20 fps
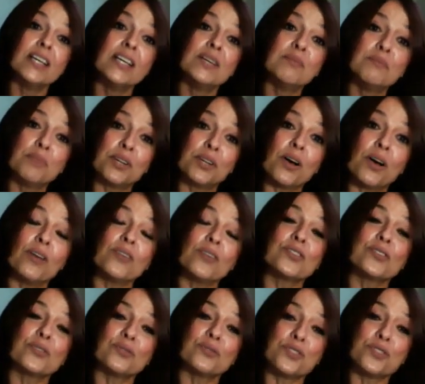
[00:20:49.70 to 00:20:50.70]
but
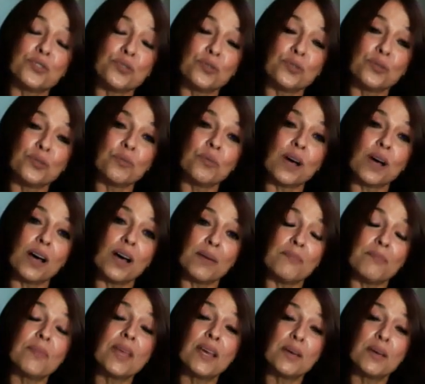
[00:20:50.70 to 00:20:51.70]
also to
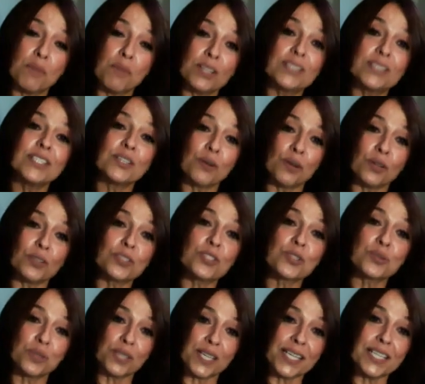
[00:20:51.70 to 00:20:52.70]

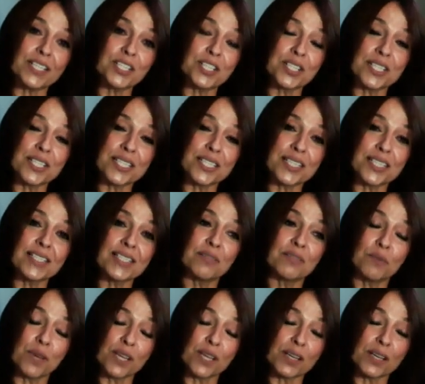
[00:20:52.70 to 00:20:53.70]
multicultural agencies
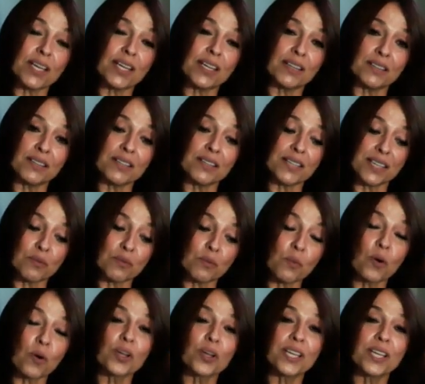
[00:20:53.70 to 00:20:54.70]
and
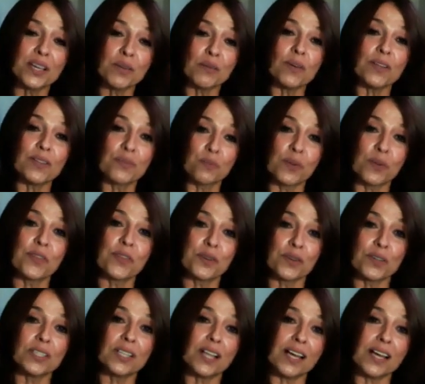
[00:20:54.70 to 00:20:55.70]
working with their
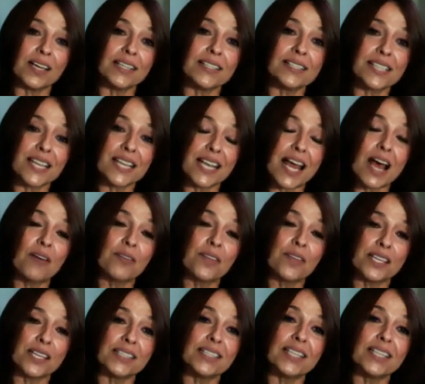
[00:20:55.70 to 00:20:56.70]
clients and how they
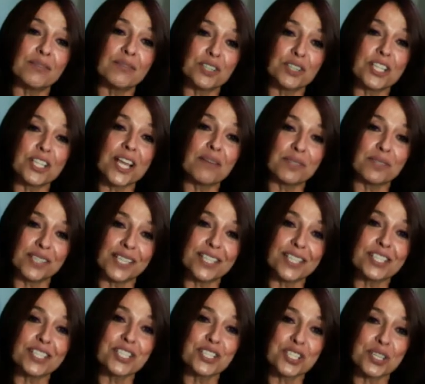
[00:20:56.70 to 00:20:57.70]
can leverage that
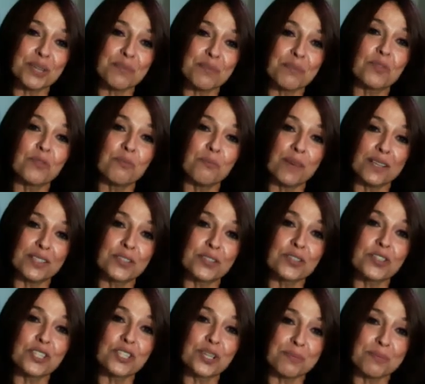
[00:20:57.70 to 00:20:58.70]
relationship through
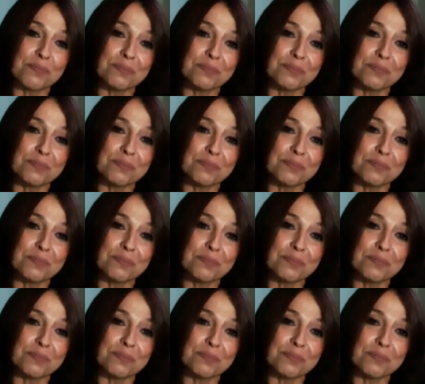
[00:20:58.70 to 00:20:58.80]
mentorship.